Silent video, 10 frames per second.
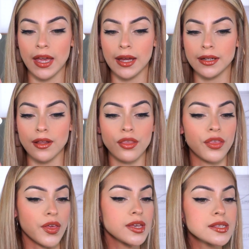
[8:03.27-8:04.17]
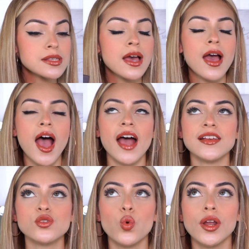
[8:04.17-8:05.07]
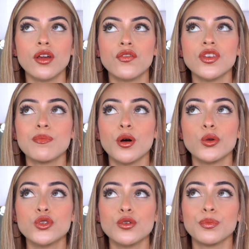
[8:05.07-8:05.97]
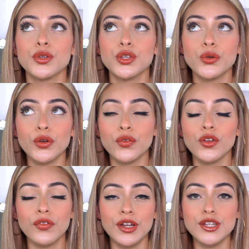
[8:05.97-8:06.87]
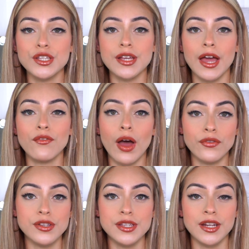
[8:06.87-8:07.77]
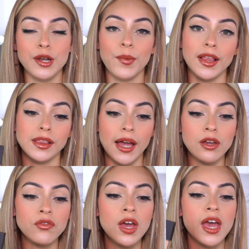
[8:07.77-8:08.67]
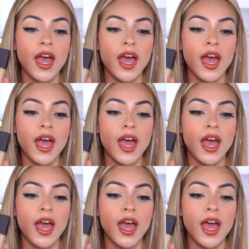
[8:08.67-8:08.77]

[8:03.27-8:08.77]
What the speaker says: and this has one of the most beautiful finishes I have ever seen in my life,